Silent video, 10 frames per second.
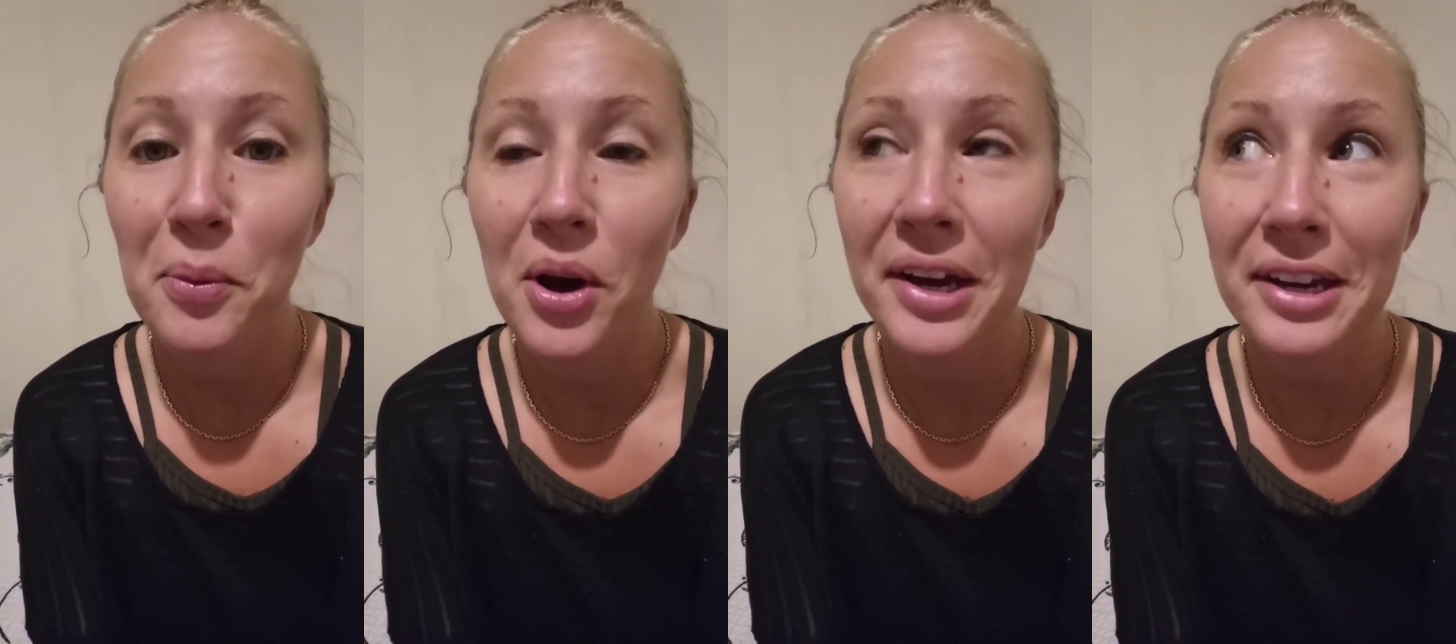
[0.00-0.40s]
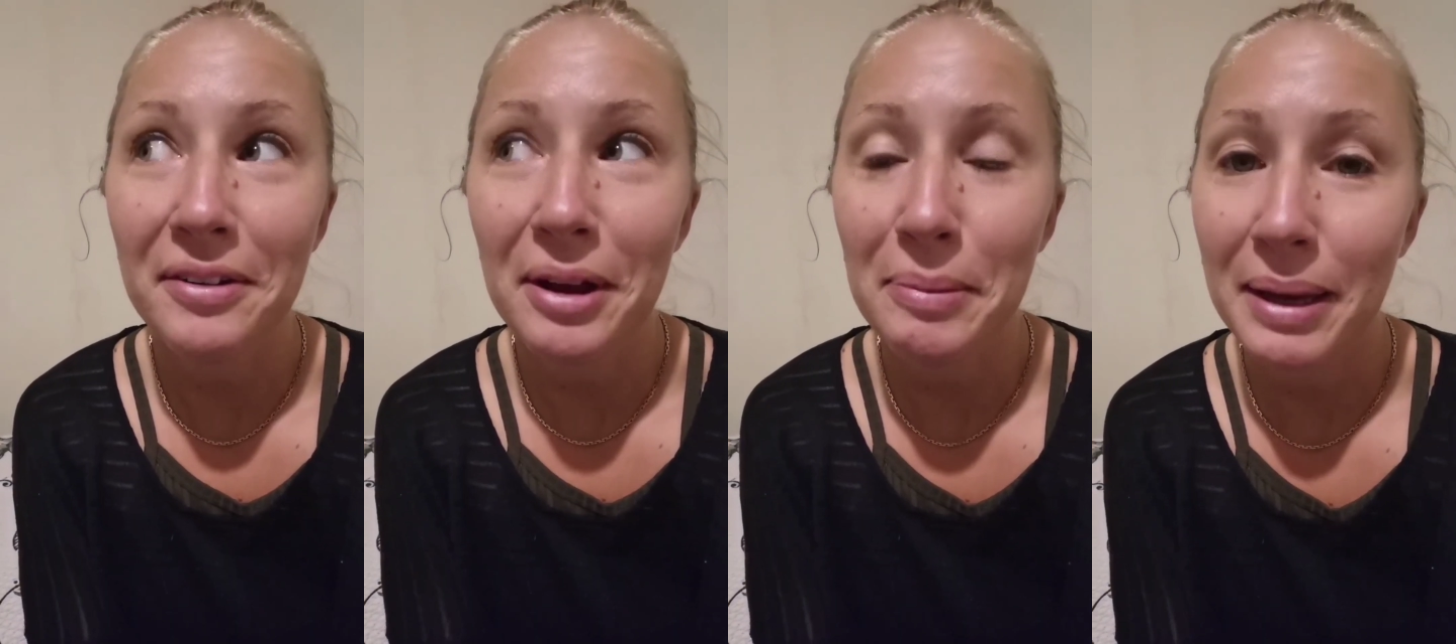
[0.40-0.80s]
I'm
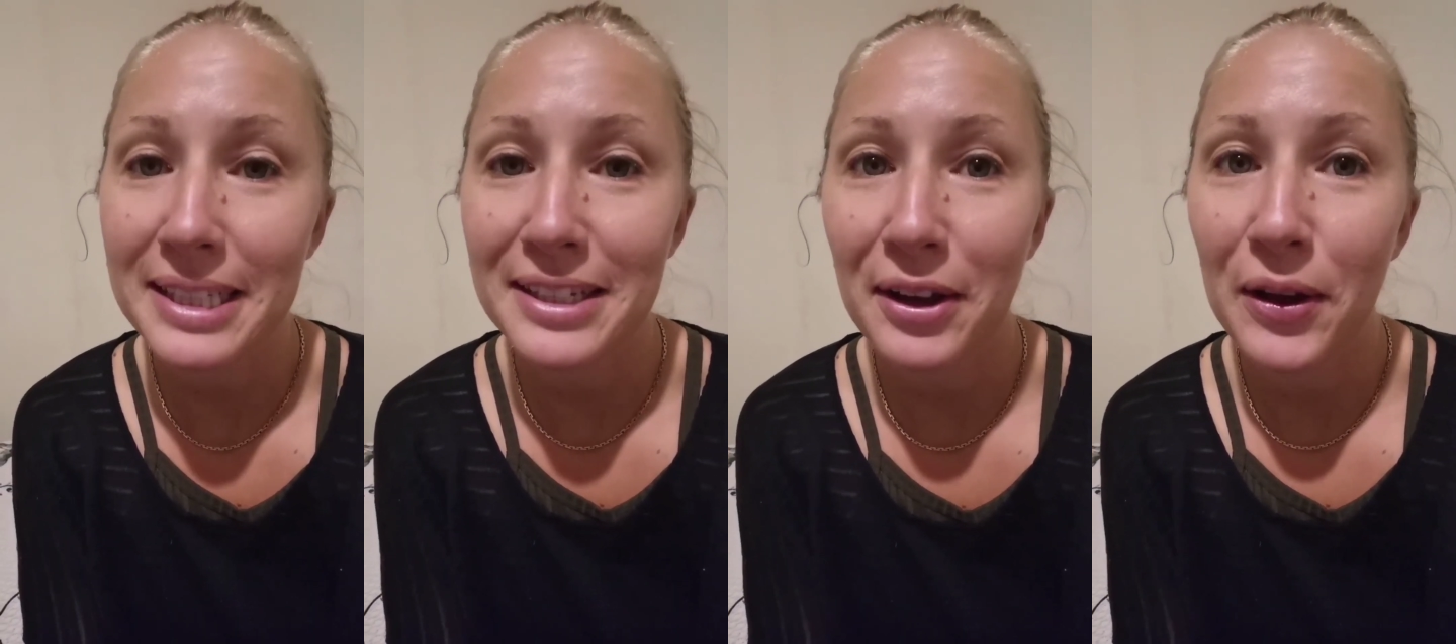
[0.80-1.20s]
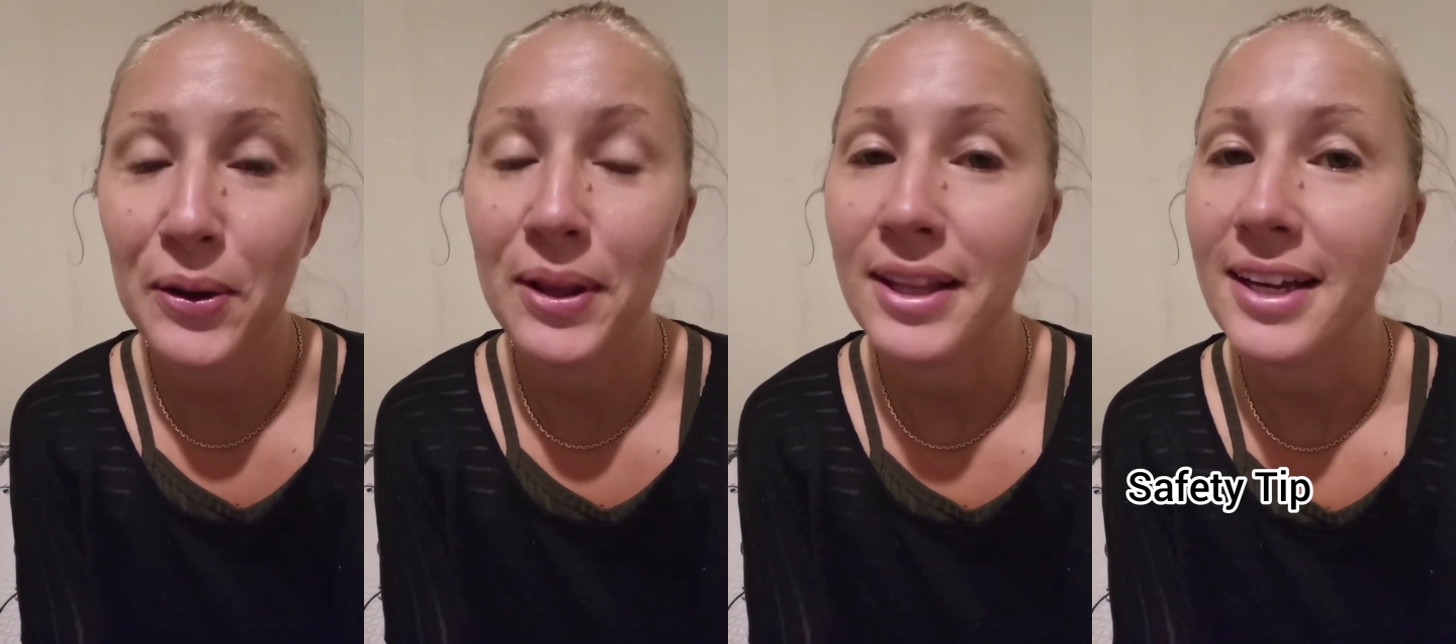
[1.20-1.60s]
walking around
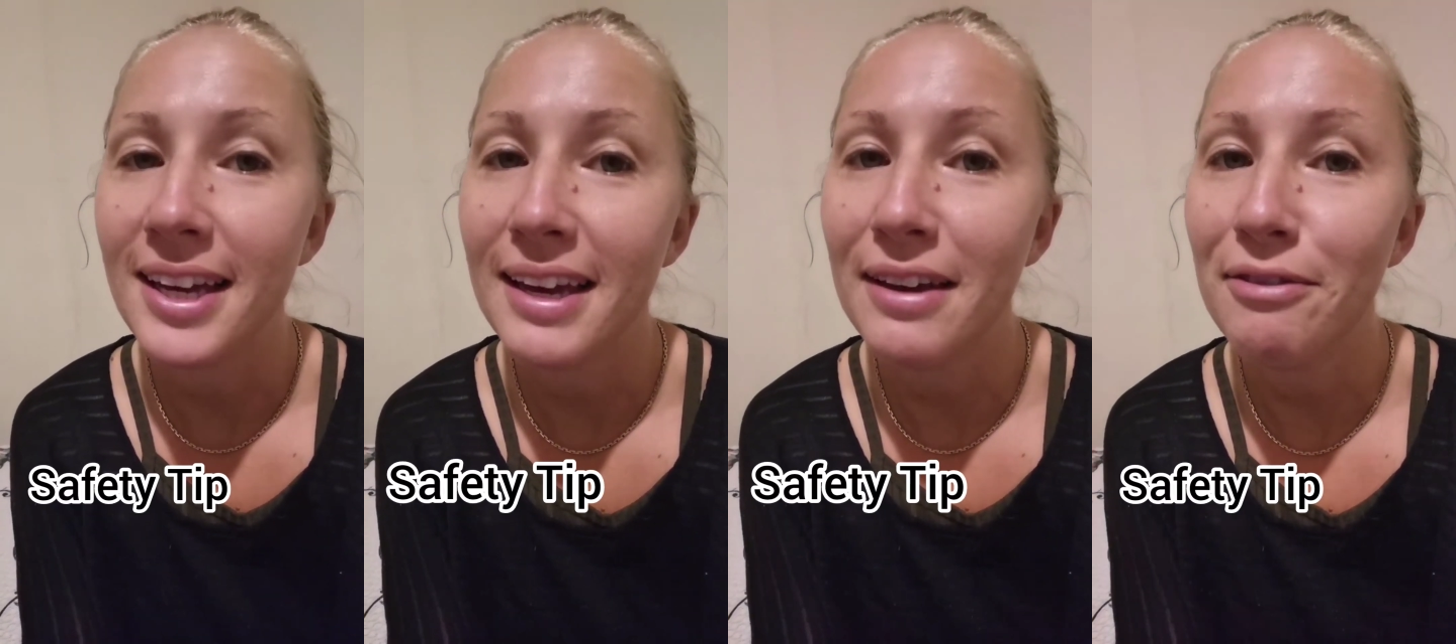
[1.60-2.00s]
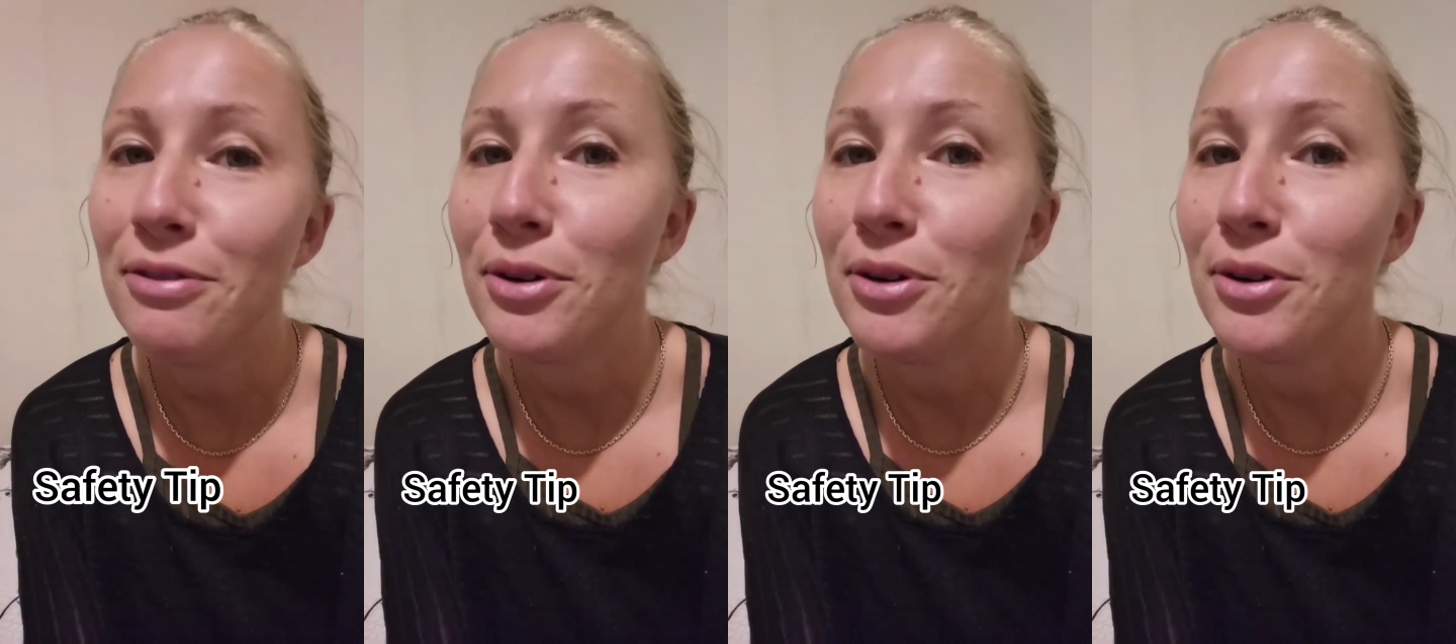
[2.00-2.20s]
Mexico looking